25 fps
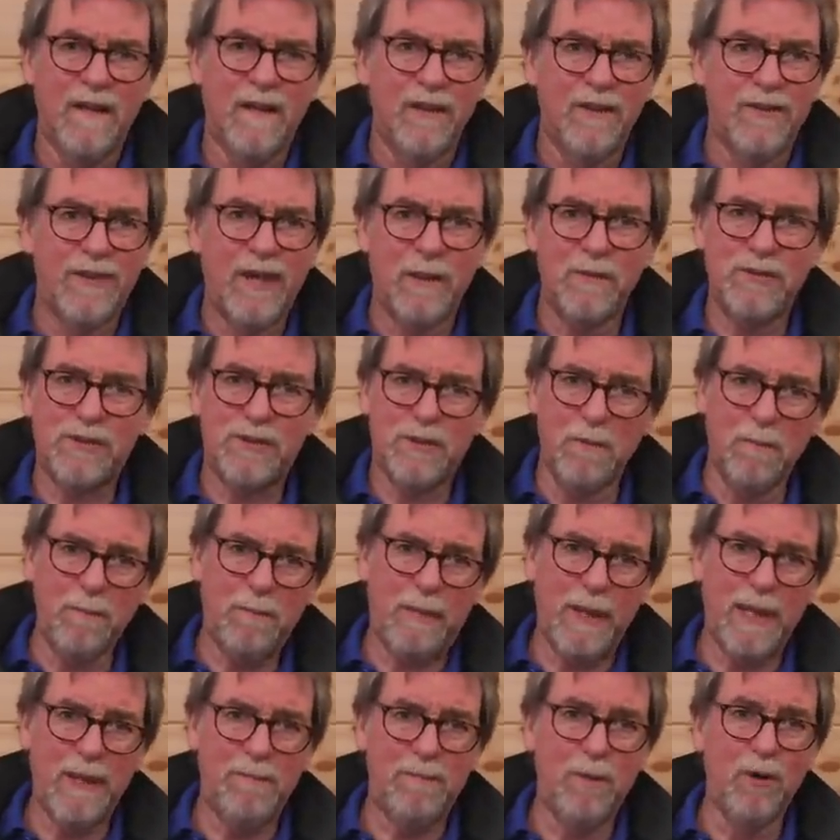though some
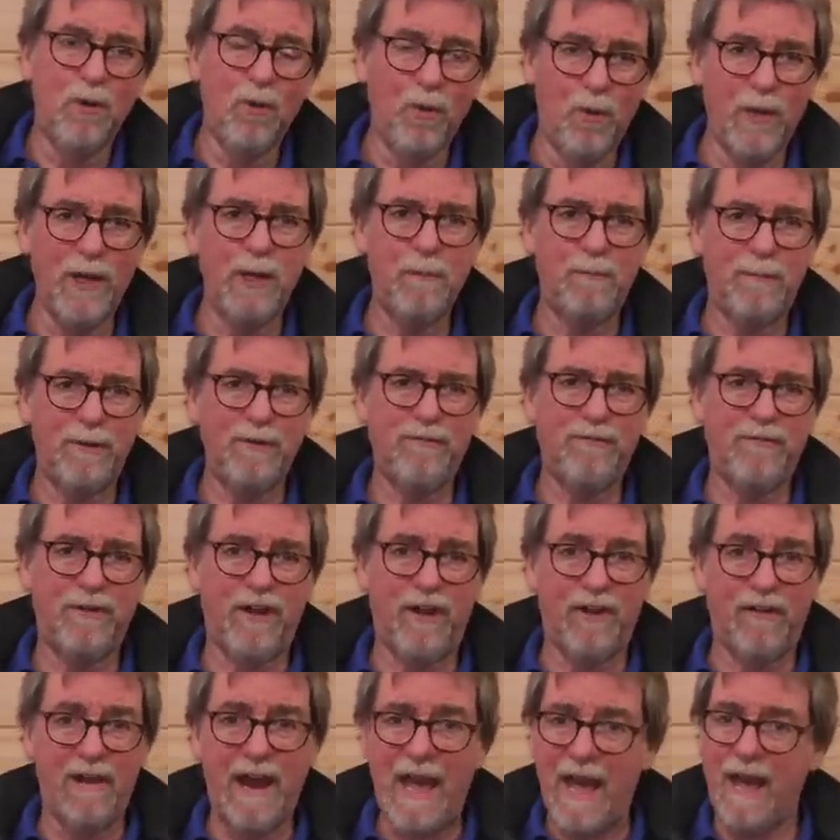people will
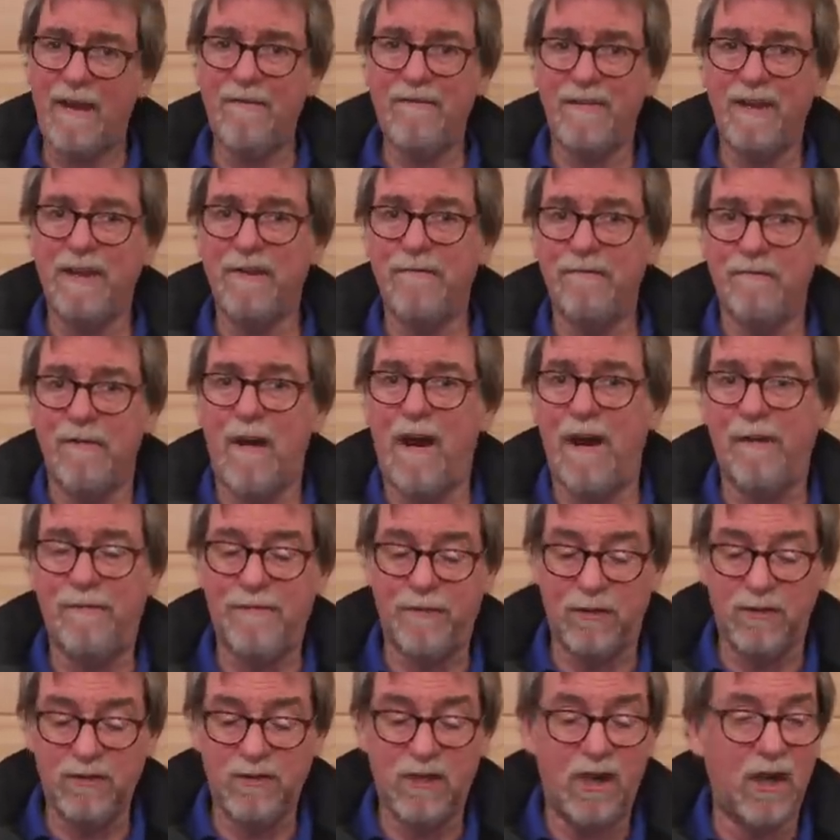prefer a heavier
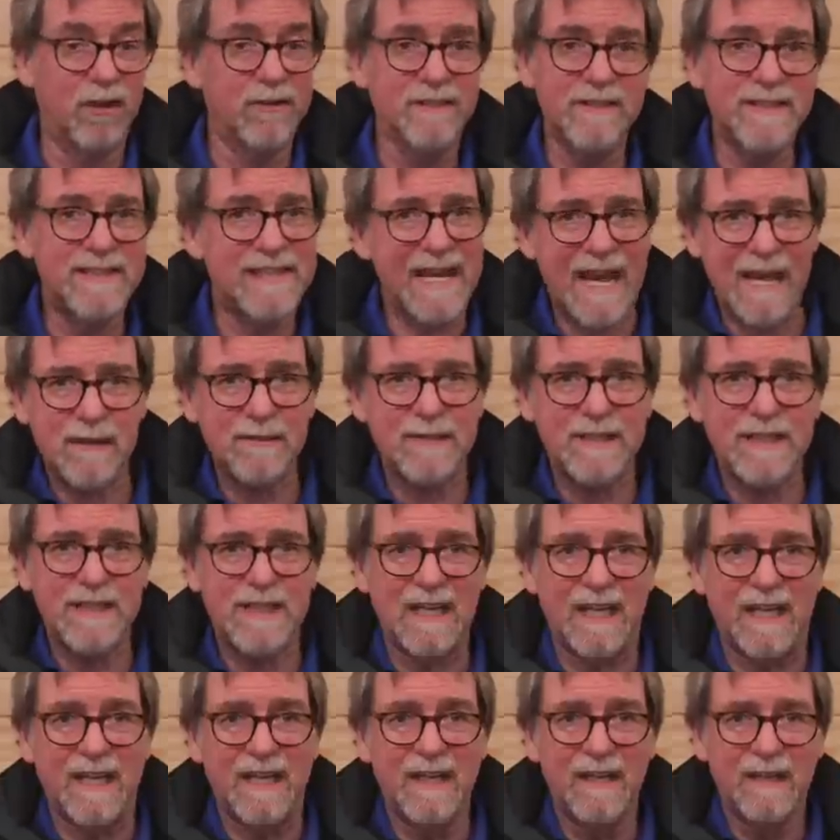rifle,
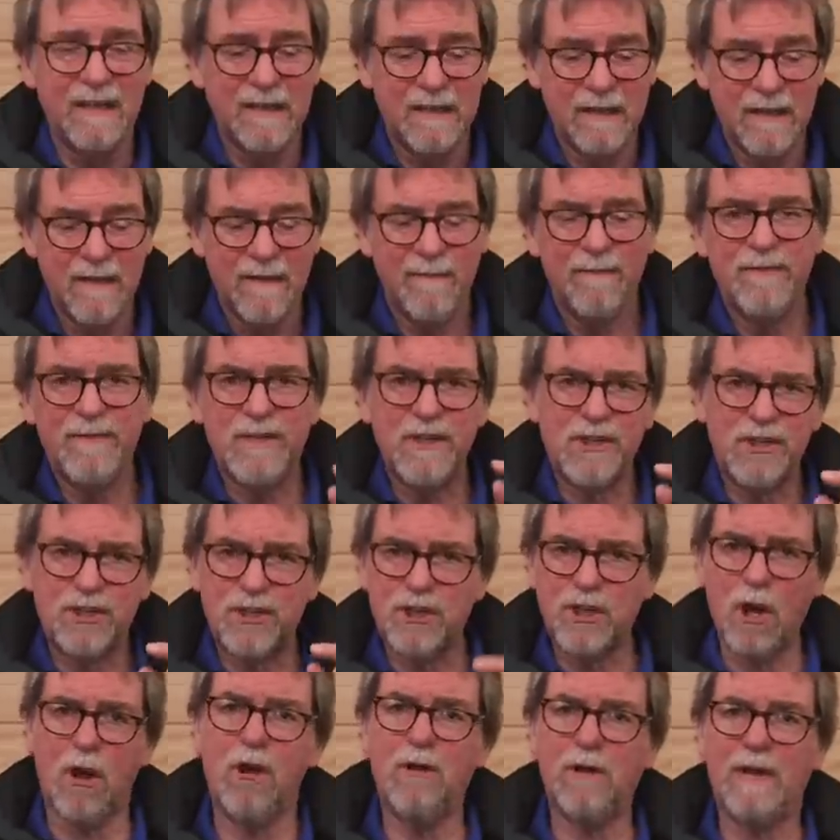undoubtedly. The
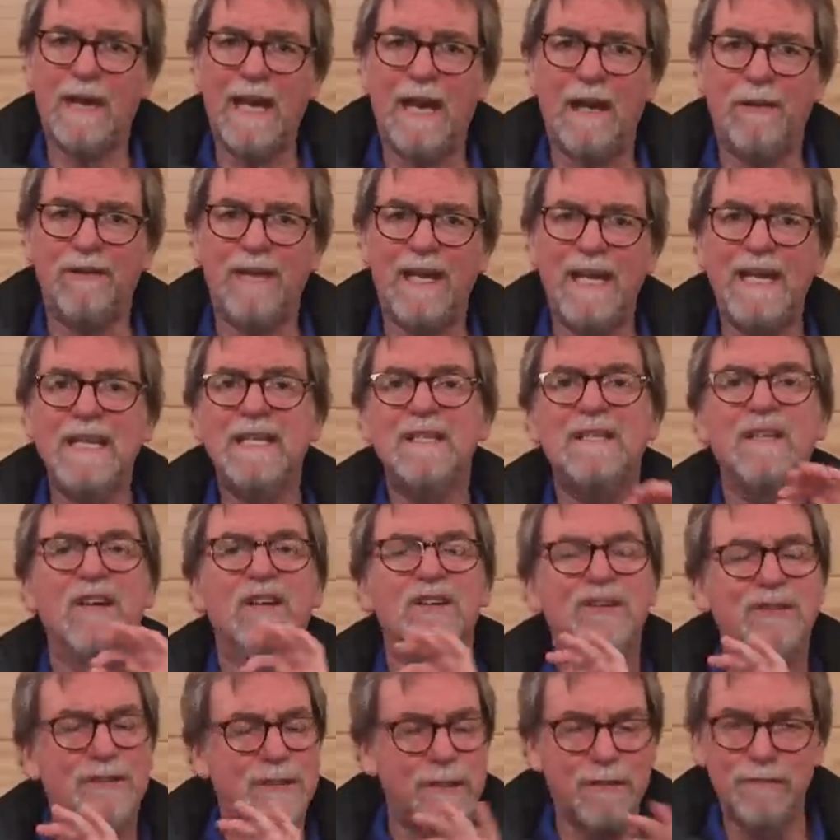shot count is
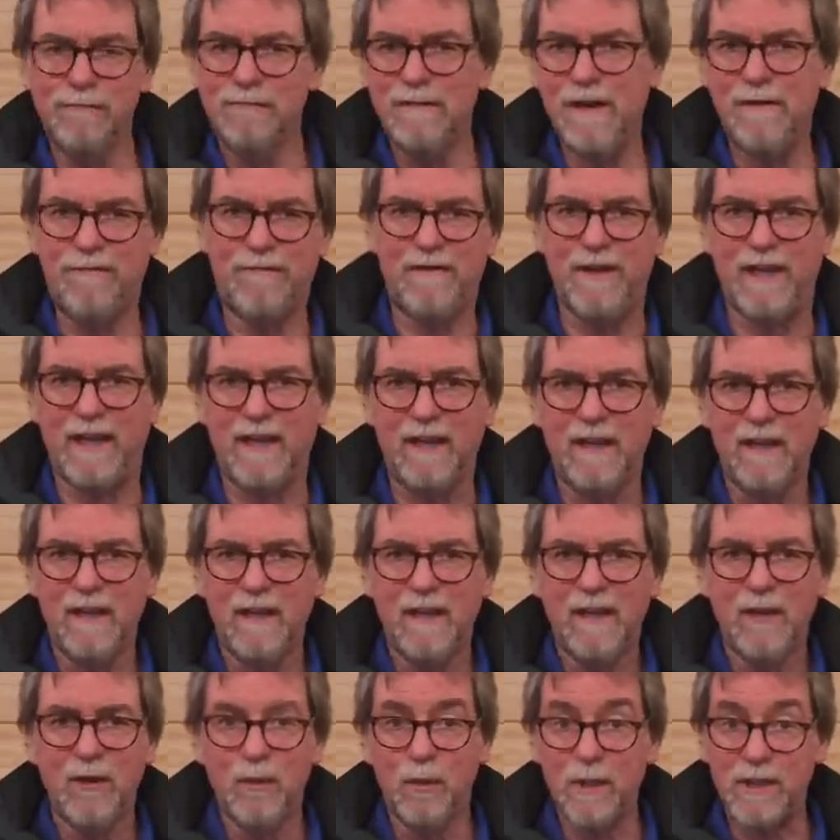terrific,
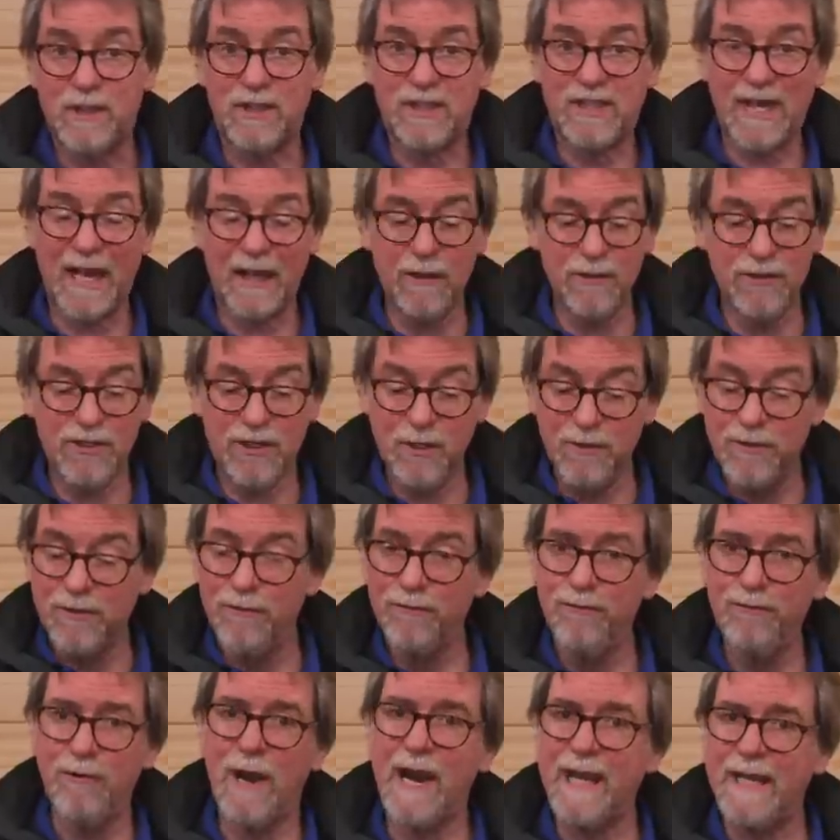which tells you the
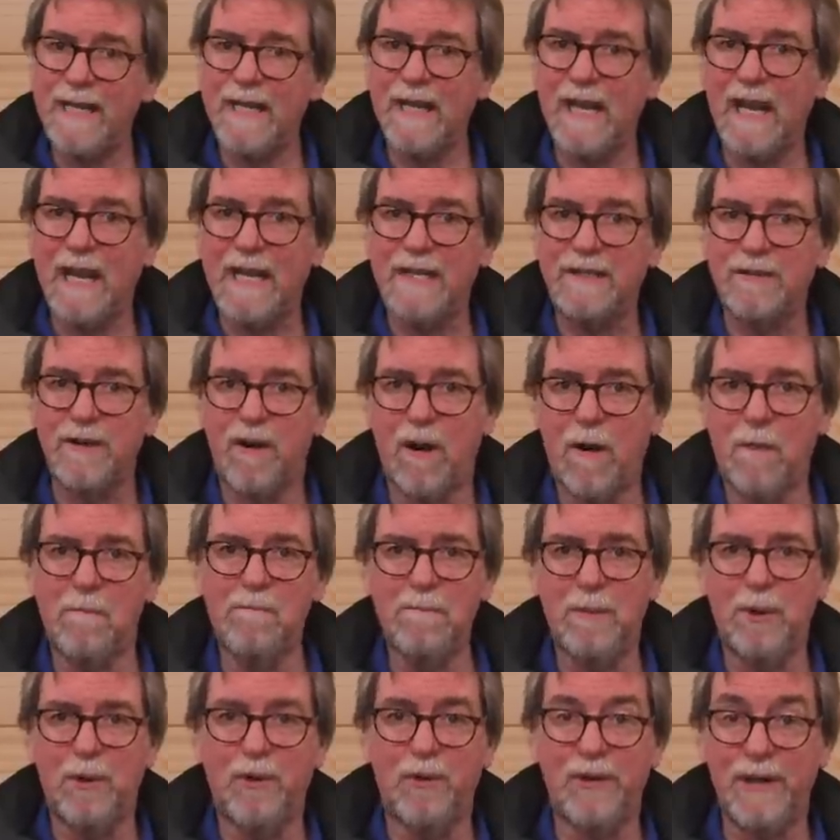regulator on
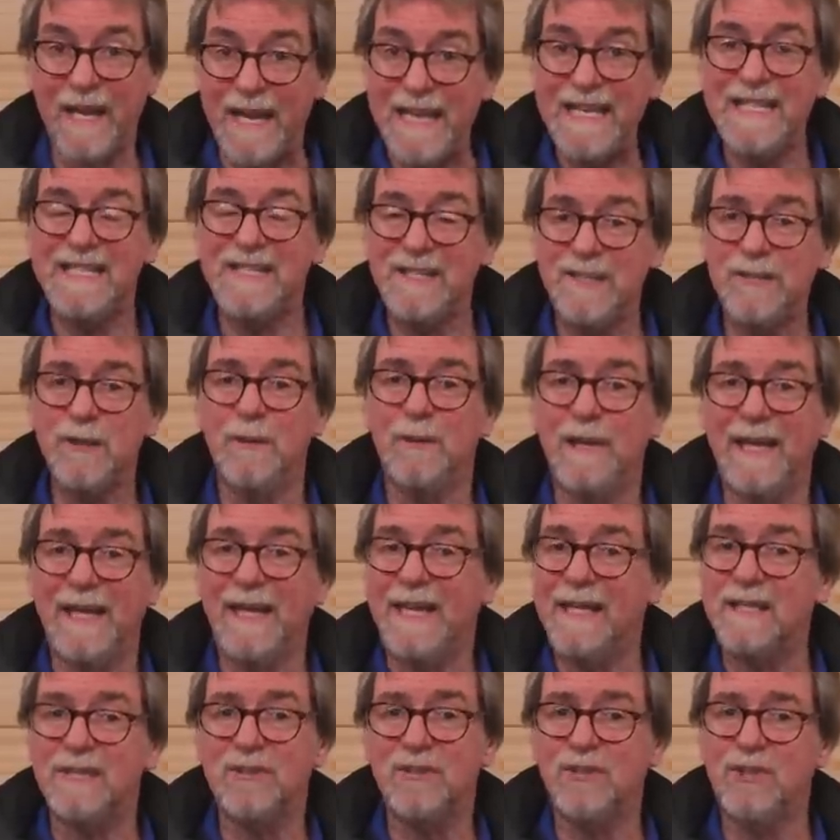board is doing
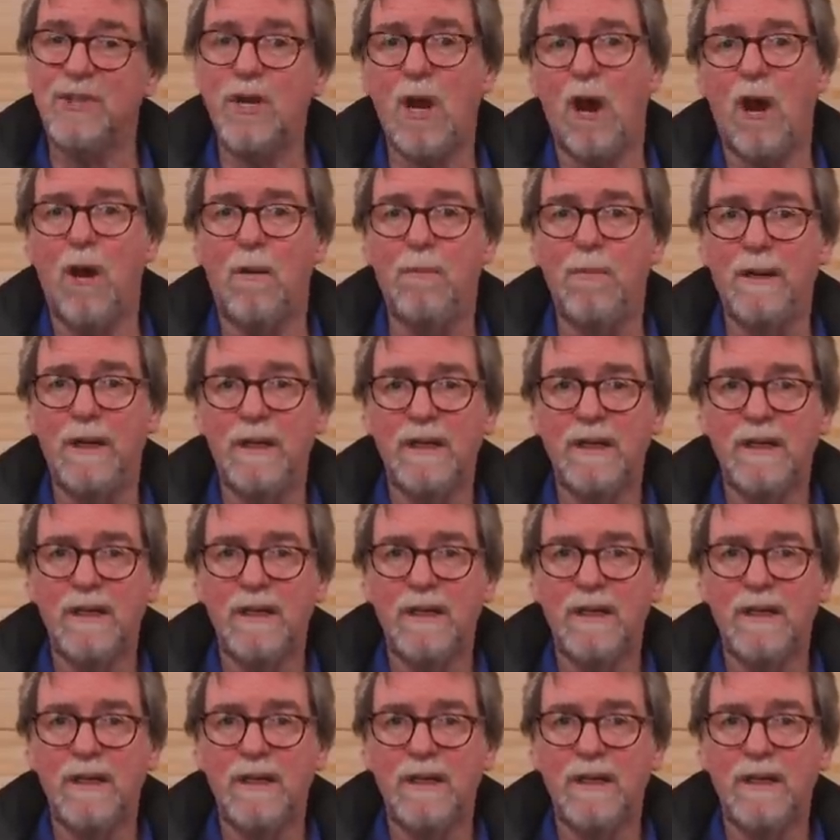its job.